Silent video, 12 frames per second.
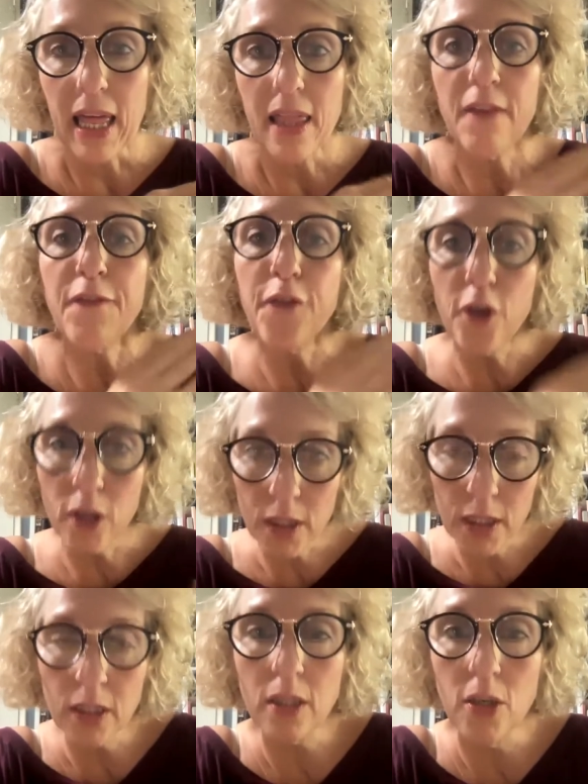The first
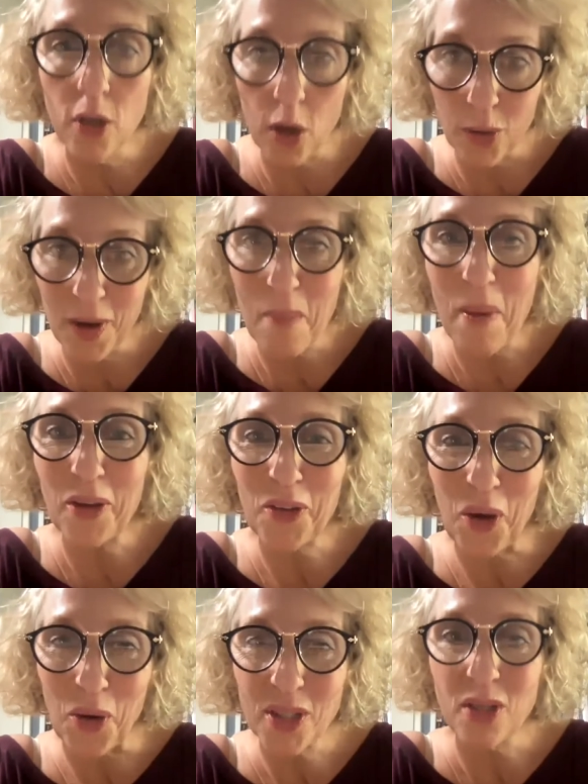thing to know about
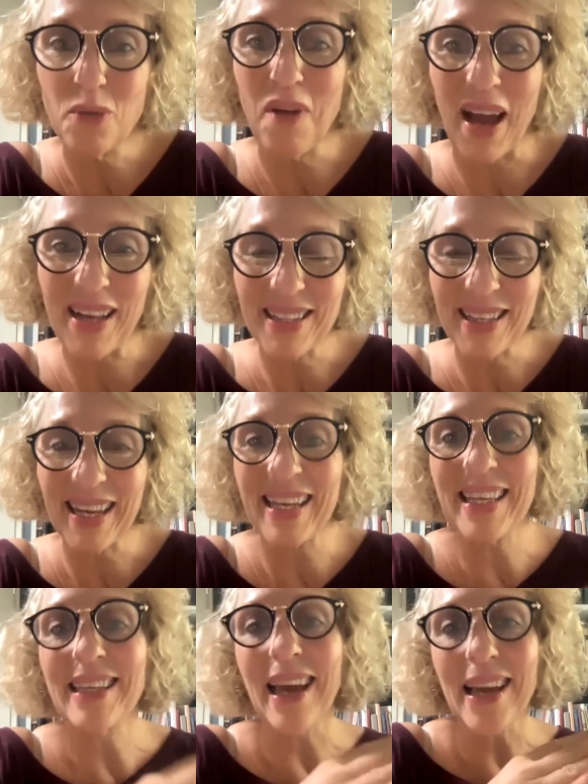ghost writing and
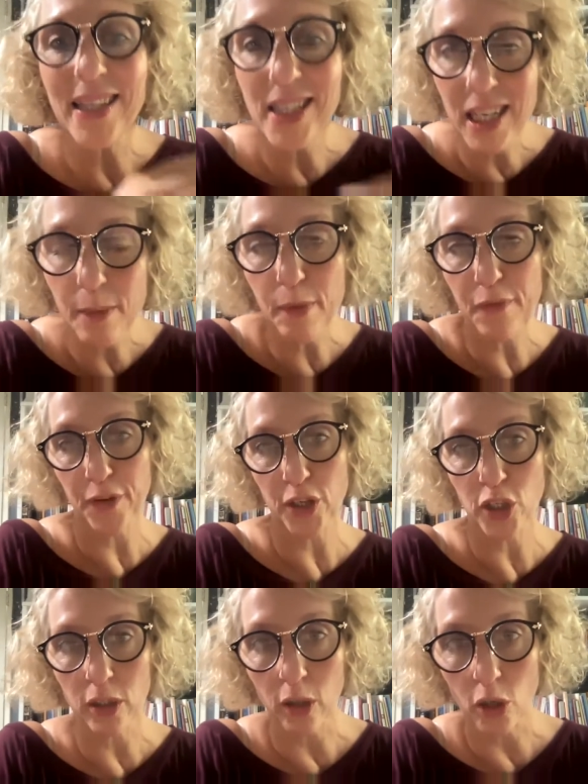engaging a
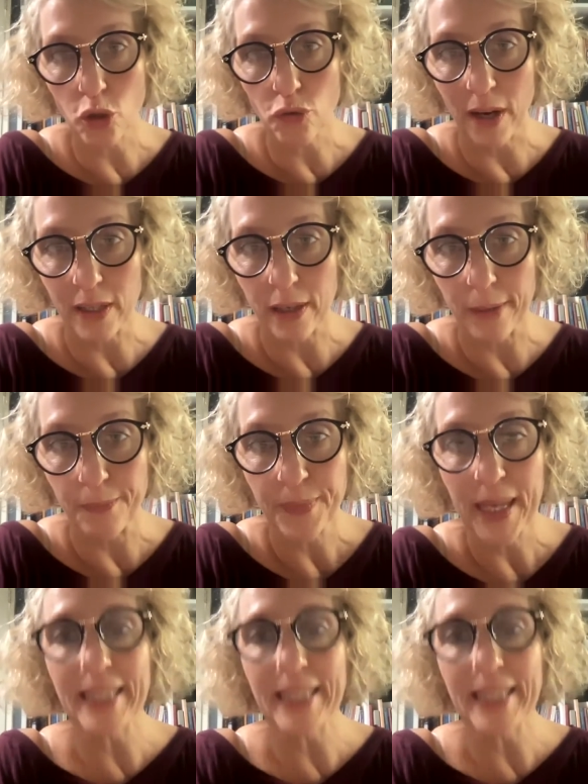professional ghostwriter